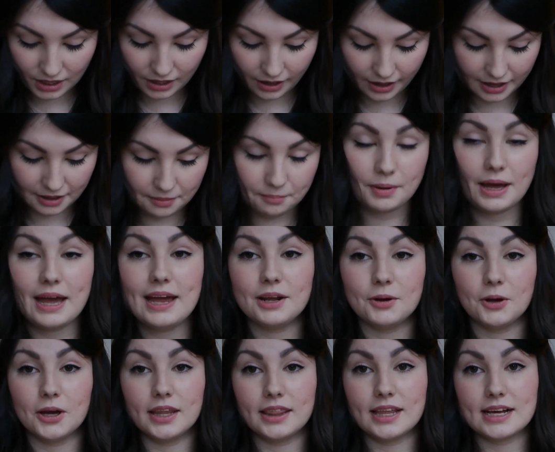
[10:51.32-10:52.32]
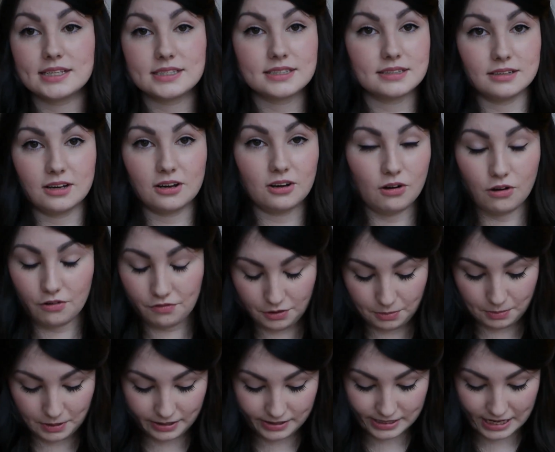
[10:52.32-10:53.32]
But anyway, that's off on
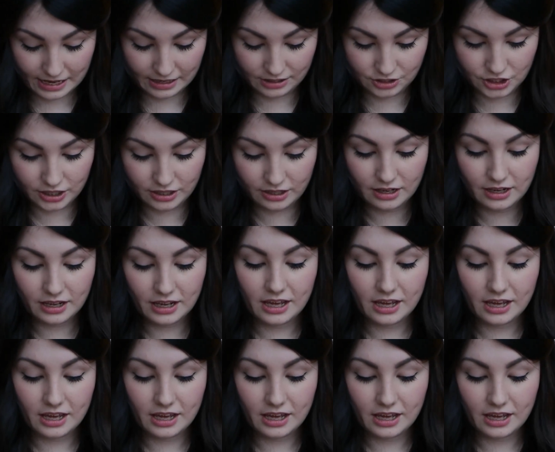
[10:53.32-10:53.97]
a bit of tangent.